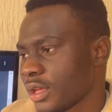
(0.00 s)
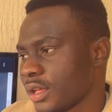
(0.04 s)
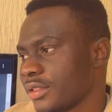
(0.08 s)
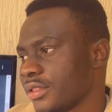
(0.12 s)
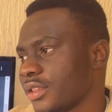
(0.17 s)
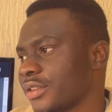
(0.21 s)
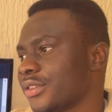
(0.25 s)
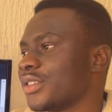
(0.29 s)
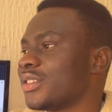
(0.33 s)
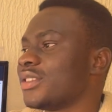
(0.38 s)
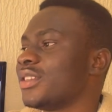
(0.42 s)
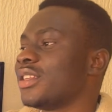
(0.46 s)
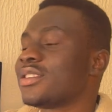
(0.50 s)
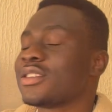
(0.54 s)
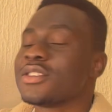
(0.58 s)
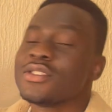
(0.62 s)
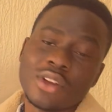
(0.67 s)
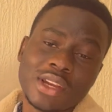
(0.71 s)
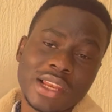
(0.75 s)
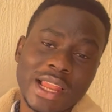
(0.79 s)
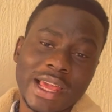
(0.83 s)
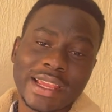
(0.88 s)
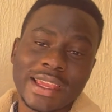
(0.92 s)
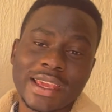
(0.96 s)
This is
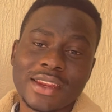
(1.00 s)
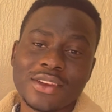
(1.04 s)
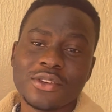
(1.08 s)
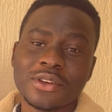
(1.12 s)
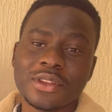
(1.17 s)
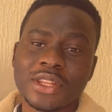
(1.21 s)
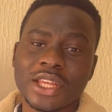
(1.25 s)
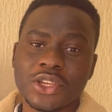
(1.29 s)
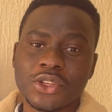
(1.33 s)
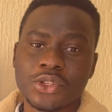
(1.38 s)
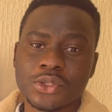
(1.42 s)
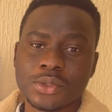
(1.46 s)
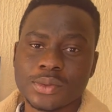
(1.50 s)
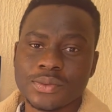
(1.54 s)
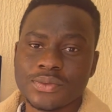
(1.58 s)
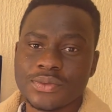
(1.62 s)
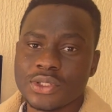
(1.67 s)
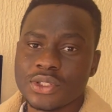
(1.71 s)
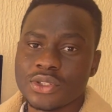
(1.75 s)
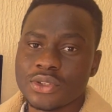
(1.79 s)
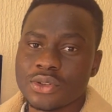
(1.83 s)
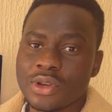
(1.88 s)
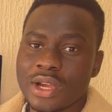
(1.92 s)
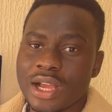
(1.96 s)
not like any other YouTube
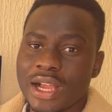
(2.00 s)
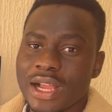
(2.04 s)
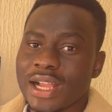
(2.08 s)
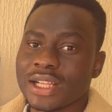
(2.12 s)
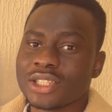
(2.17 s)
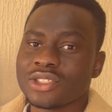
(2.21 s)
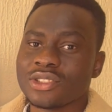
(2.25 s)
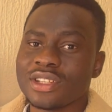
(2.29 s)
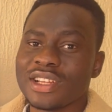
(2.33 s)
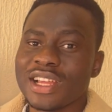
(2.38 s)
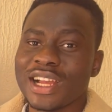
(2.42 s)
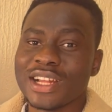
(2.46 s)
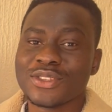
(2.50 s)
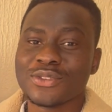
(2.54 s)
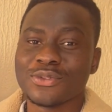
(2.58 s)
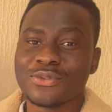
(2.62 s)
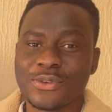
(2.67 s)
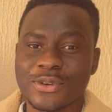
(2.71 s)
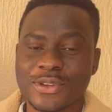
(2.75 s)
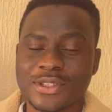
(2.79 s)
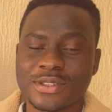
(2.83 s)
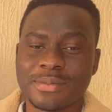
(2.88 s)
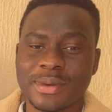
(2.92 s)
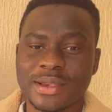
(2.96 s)
video. I actually had to
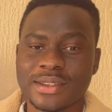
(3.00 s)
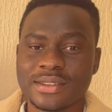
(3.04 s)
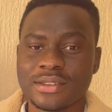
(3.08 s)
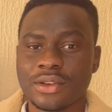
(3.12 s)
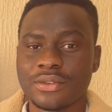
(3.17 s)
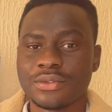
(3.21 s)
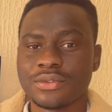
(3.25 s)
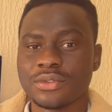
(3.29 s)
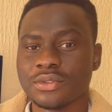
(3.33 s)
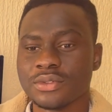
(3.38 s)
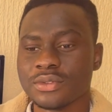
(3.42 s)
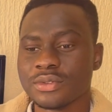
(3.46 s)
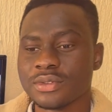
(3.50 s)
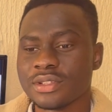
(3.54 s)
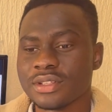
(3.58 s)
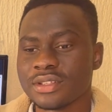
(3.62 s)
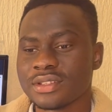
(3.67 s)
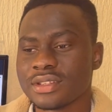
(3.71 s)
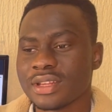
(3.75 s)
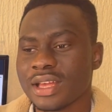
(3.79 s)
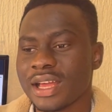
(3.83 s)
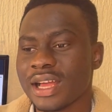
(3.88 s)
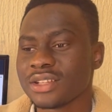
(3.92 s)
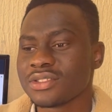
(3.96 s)
force myself to do
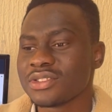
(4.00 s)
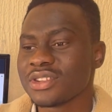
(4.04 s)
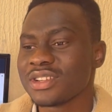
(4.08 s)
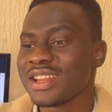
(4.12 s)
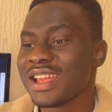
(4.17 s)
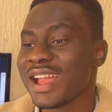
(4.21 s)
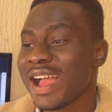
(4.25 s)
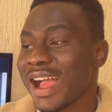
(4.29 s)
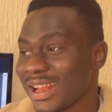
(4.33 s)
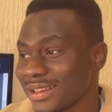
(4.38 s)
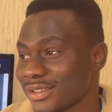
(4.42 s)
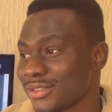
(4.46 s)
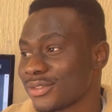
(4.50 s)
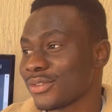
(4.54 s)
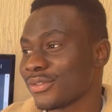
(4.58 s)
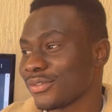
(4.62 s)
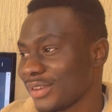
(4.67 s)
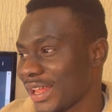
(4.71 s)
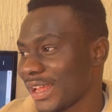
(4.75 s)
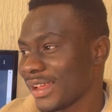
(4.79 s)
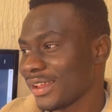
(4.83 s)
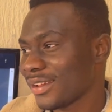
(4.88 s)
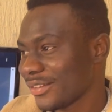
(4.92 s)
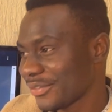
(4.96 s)
this. I actually had to
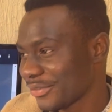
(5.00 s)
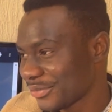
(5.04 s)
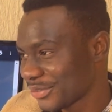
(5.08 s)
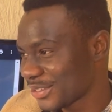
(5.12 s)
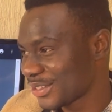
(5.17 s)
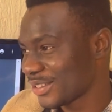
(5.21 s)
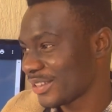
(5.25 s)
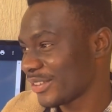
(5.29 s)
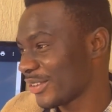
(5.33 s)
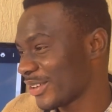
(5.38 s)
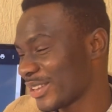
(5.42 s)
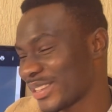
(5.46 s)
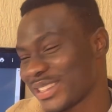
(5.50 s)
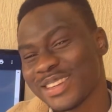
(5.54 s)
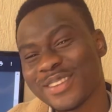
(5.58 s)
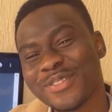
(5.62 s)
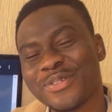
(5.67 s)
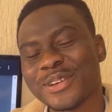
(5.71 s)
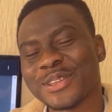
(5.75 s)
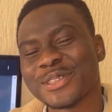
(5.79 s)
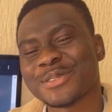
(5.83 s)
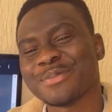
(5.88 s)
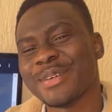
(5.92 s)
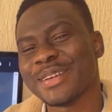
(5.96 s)
seriously
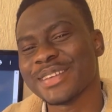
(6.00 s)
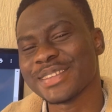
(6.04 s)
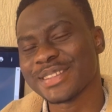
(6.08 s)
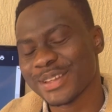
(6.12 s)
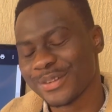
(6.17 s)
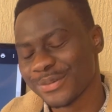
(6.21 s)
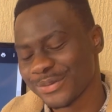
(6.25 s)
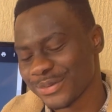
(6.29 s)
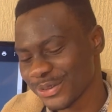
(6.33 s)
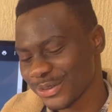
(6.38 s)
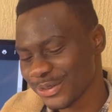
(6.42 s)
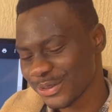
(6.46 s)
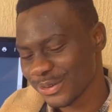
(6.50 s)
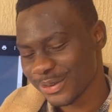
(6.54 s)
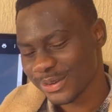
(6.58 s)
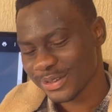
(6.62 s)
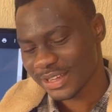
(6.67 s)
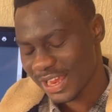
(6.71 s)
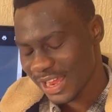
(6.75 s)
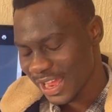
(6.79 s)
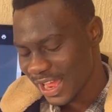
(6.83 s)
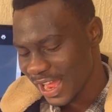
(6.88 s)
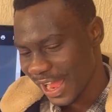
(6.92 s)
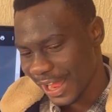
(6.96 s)
force myself to do it.
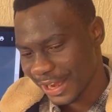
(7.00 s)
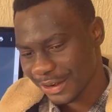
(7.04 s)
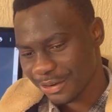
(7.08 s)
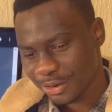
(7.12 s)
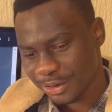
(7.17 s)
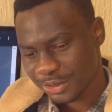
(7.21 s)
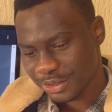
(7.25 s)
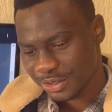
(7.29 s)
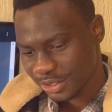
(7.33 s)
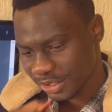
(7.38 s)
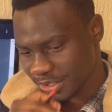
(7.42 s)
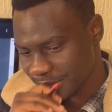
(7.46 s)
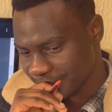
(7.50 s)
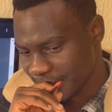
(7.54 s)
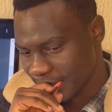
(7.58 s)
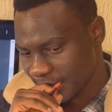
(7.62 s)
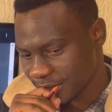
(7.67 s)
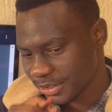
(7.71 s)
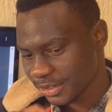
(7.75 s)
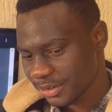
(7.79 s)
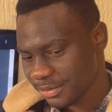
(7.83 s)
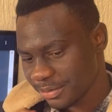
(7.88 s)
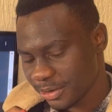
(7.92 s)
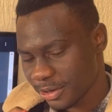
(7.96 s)
I don't want to talk
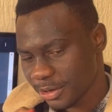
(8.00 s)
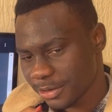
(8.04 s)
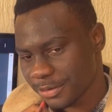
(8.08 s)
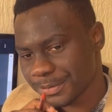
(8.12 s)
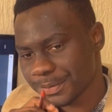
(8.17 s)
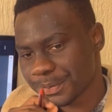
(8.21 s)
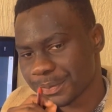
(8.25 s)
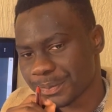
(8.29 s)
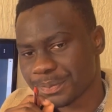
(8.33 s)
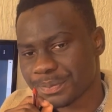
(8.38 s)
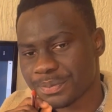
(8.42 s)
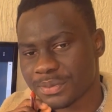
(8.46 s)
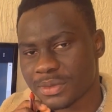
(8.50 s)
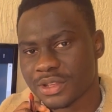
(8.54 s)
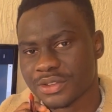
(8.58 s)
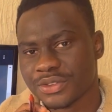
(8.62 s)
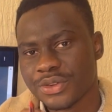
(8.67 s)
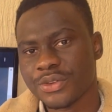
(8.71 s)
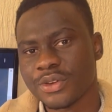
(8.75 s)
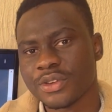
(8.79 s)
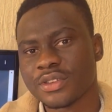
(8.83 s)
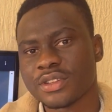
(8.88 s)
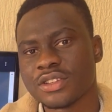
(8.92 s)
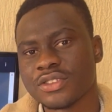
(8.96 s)
about it, but
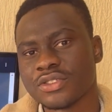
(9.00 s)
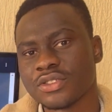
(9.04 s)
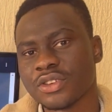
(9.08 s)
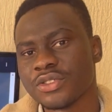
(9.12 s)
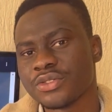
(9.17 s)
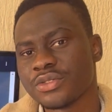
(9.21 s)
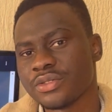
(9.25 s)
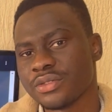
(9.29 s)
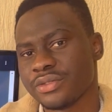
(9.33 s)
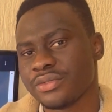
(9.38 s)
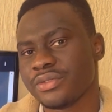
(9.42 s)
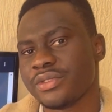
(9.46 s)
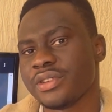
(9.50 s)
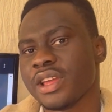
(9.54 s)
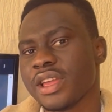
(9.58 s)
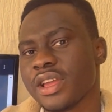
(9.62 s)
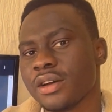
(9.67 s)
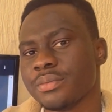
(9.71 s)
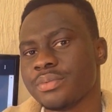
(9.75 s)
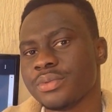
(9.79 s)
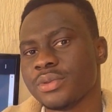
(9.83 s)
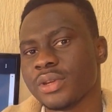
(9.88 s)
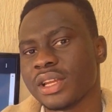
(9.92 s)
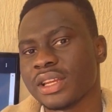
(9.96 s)
seriously, it's going to really
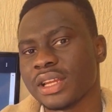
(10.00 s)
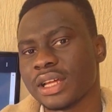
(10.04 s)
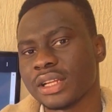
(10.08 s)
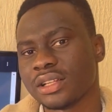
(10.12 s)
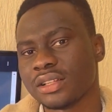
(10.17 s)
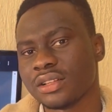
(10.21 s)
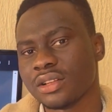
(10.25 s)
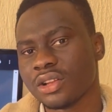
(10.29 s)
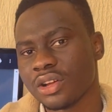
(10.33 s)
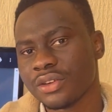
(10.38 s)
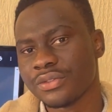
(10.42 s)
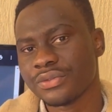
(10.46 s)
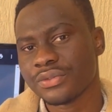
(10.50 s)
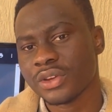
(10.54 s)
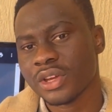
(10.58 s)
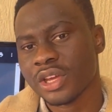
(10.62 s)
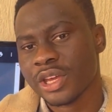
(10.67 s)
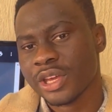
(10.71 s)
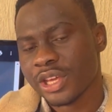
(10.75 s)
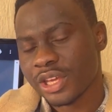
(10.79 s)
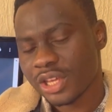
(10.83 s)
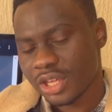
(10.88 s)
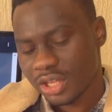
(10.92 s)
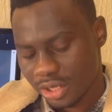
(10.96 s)
help you, and I'd love
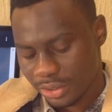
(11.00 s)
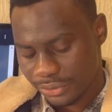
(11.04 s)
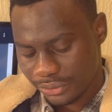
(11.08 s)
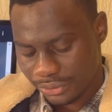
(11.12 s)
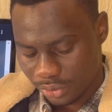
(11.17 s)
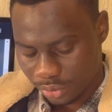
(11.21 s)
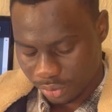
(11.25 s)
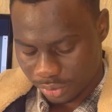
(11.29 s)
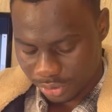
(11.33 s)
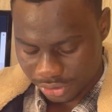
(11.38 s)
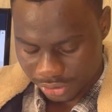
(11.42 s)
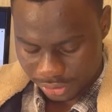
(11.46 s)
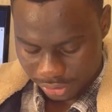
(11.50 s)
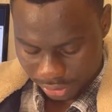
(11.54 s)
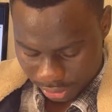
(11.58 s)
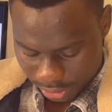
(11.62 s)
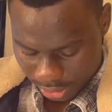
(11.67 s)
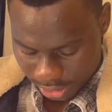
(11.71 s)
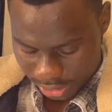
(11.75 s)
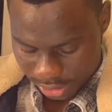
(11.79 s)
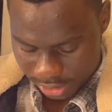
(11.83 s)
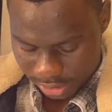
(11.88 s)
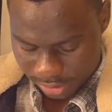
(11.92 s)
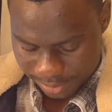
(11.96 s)
if you watch to the
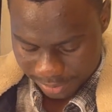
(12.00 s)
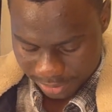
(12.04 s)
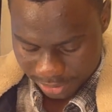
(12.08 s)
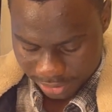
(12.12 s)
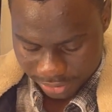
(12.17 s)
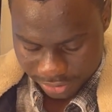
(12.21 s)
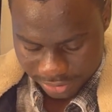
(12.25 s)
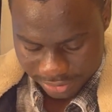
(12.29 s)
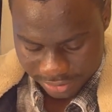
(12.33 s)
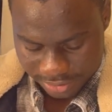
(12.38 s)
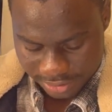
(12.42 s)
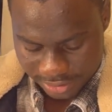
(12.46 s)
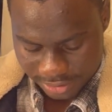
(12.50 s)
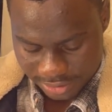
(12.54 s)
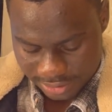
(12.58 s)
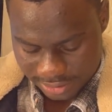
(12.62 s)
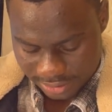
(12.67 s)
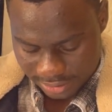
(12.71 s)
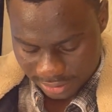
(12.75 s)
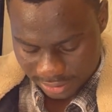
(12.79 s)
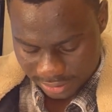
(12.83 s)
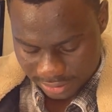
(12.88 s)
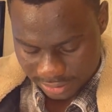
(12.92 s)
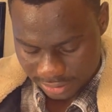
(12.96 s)
end because
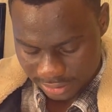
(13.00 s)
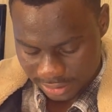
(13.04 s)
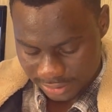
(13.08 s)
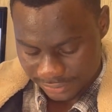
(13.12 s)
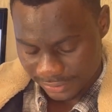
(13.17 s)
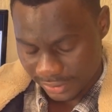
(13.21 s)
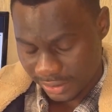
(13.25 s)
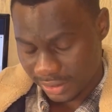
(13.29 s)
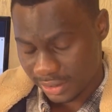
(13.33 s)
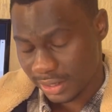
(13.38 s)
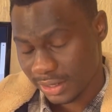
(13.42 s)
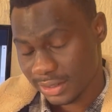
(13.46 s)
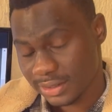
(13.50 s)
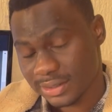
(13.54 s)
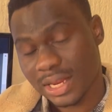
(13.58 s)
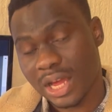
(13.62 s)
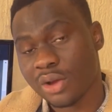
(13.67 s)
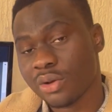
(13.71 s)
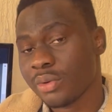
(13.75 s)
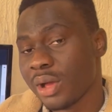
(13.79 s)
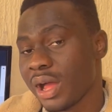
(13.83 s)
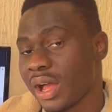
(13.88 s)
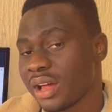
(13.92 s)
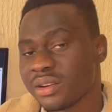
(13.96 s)
it's very nice.
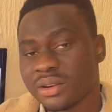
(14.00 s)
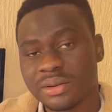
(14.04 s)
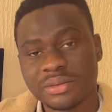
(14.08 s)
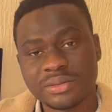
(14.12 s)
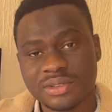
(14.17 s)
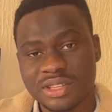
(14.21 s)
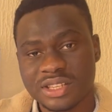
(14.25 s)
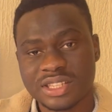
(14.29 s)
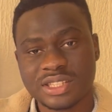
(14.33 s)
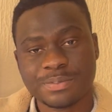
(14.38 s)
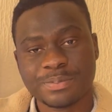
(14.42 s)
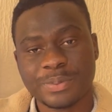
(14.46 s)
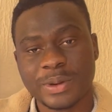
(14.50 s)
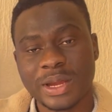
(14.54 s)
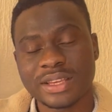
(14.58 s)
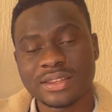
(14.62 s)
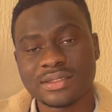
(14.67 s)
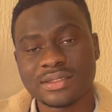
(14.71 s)
Now, this